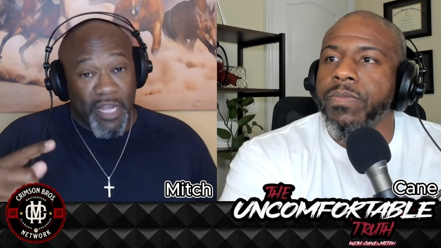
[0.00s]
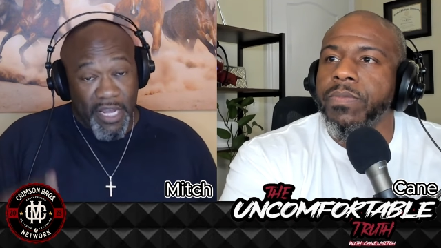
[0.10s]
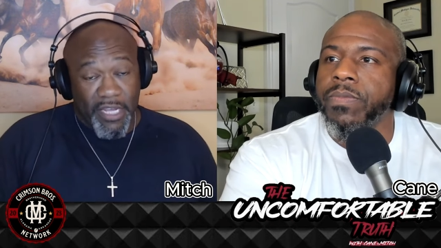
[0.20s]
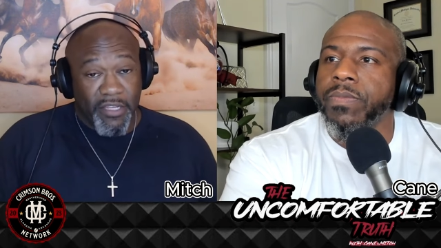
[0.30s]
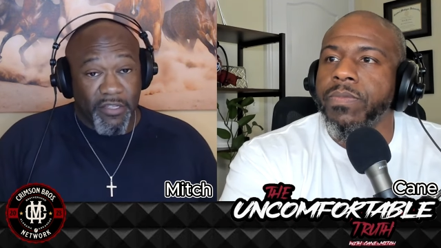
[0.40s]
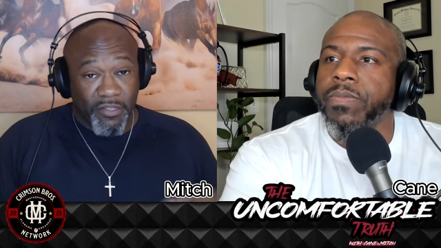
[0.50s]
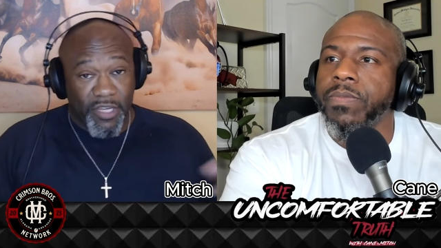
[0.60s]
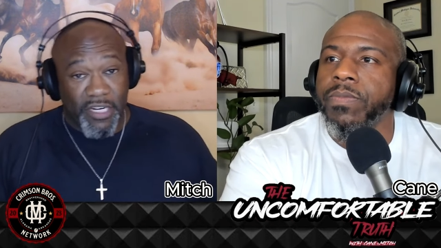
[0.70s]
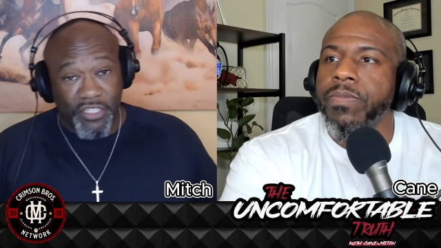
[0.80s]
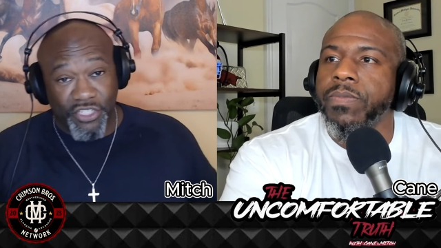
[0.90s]
Speaker 1: hey, you
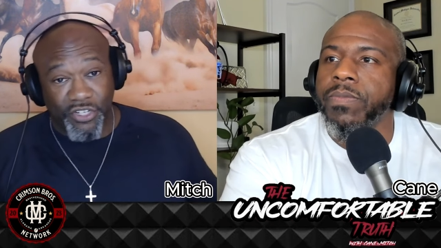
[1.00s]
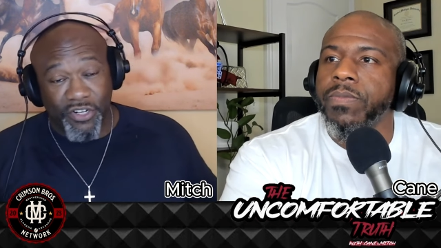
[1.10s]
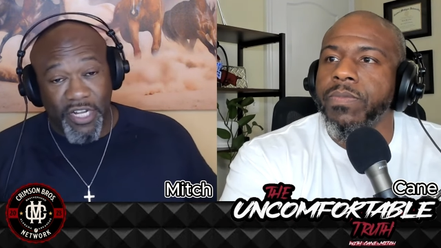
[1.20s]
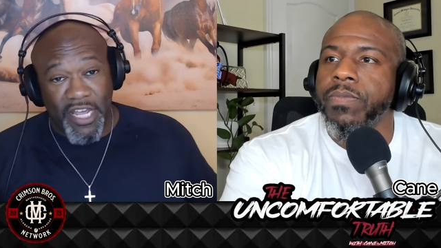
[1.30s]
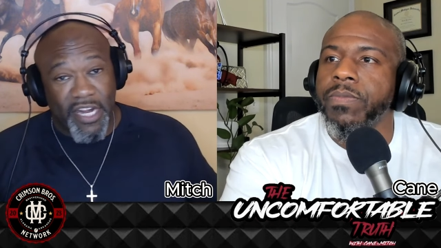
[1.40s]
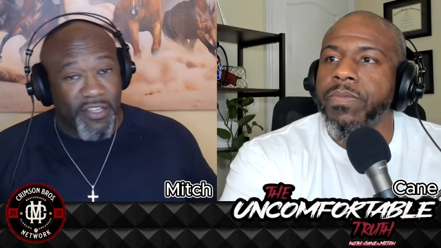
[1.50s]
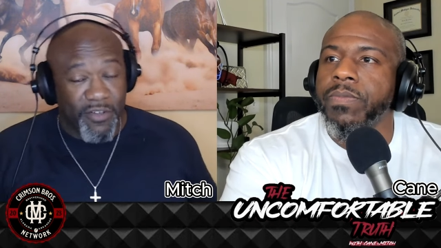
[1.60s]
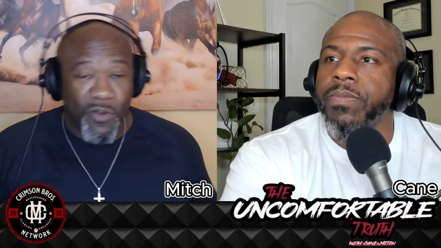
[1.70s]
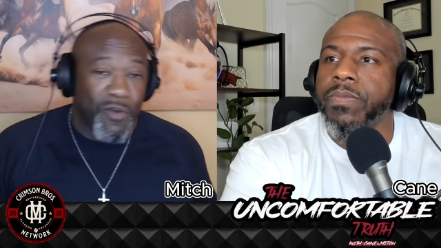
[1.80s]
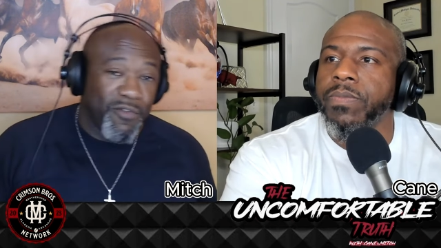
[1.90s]
got the sugar daddy, you
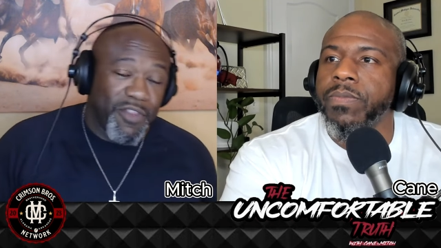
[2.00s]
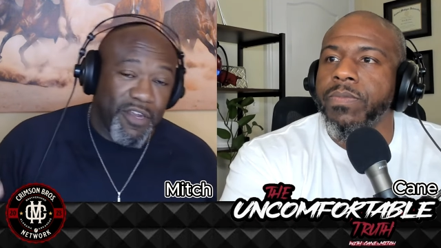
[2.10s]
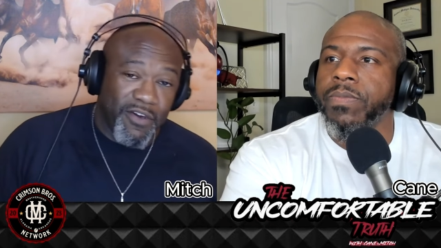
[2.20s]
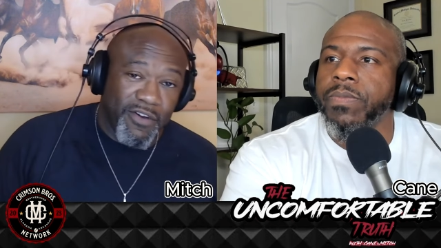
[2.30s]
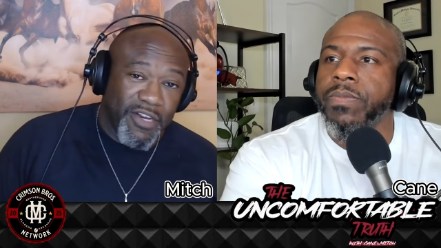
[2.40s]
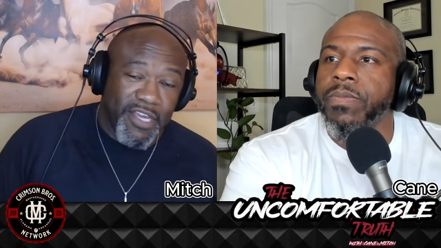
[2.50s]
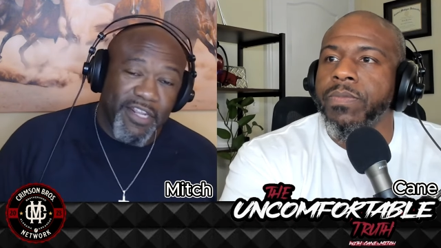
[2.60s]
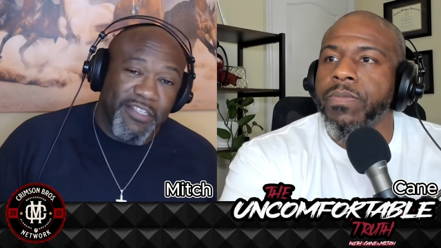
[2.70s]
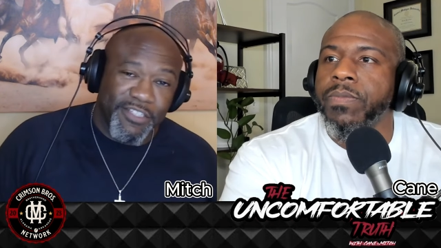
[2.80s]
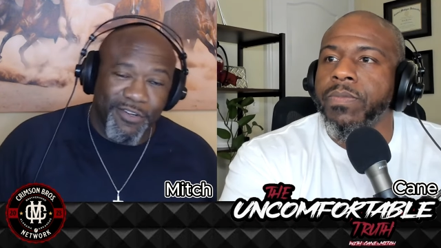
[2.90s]
go over there,
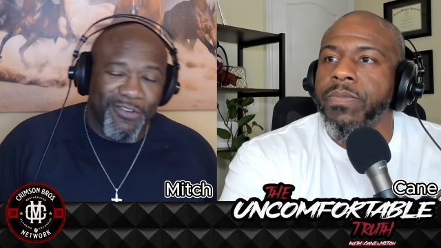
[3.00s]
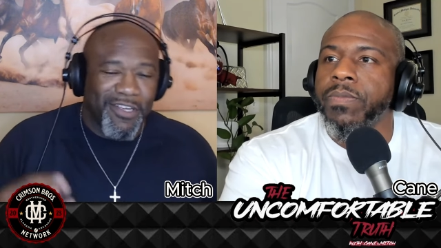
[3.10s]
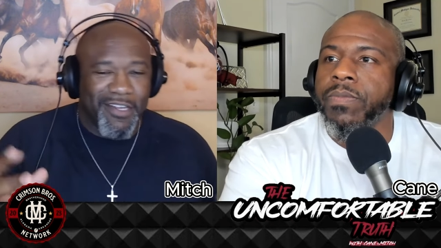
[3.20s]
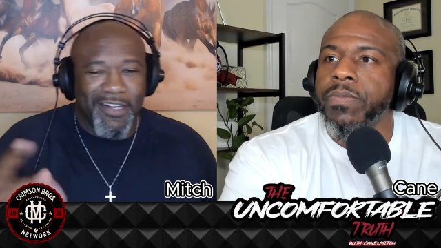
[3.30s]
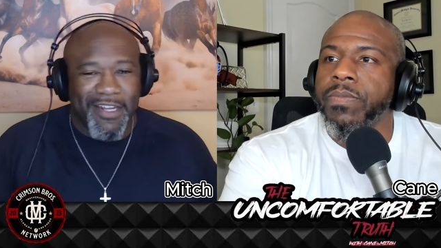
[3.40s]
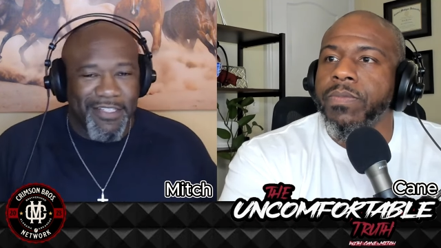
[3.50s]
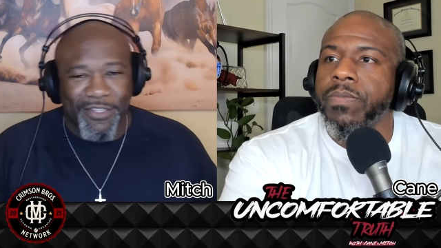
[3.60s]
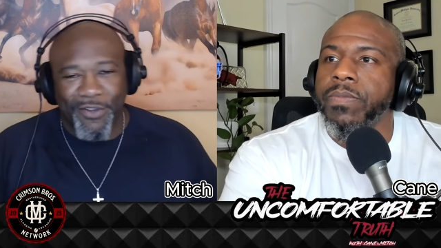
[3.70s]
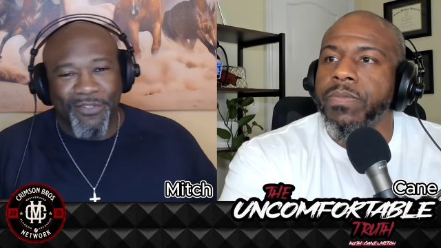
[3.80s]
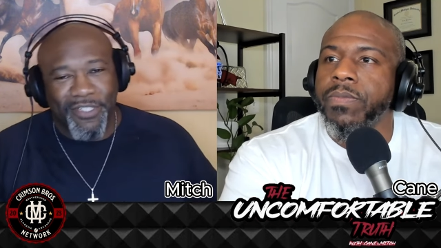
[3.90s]
ladies, you know, young ladies
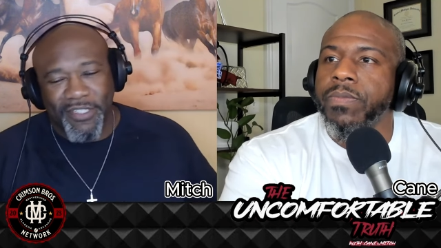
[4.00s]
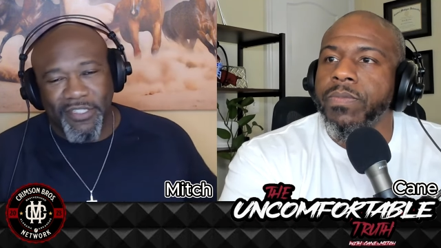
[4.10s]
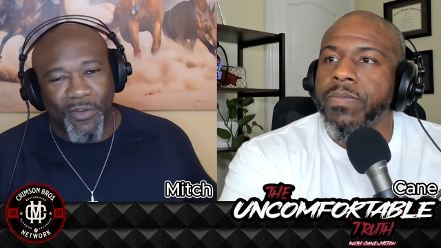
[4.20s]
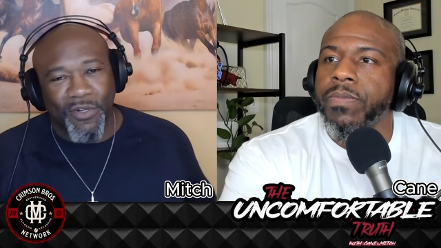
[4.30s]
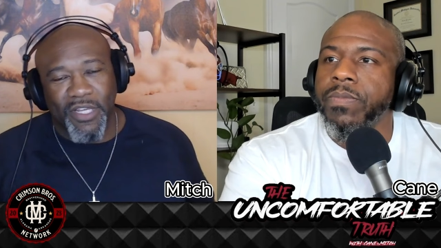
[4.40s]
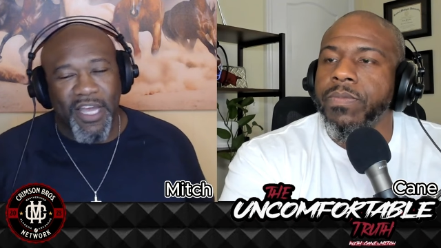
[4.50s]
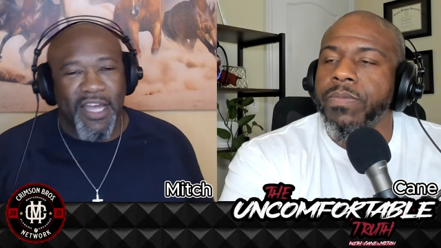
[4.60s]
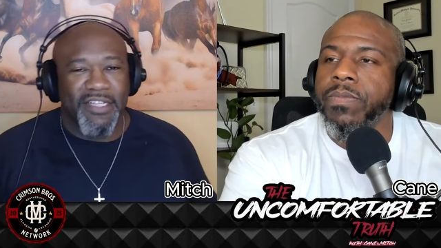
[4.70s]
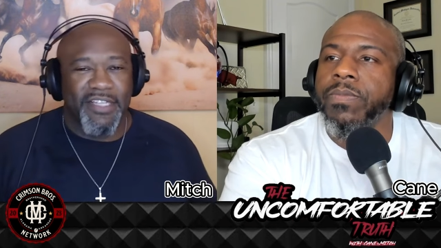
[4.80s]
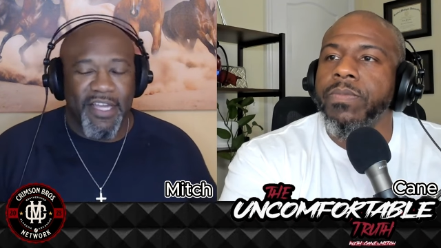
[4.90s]
go to these older
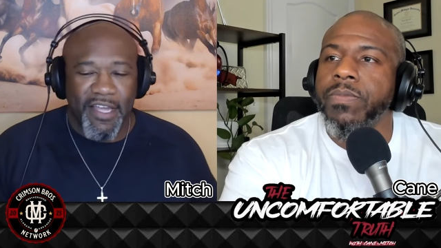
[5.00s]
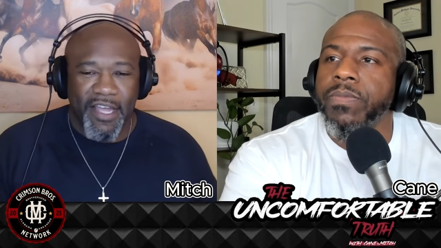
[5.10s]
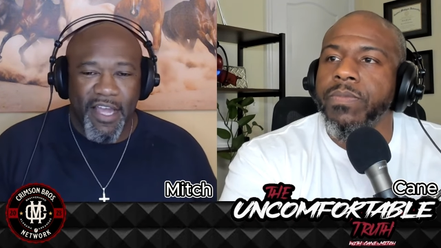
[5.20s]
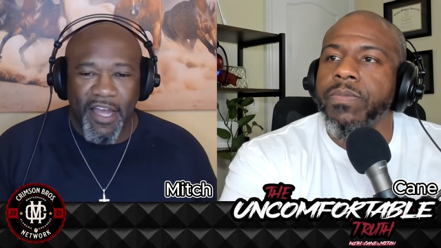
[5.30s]
guys' mm-hmm.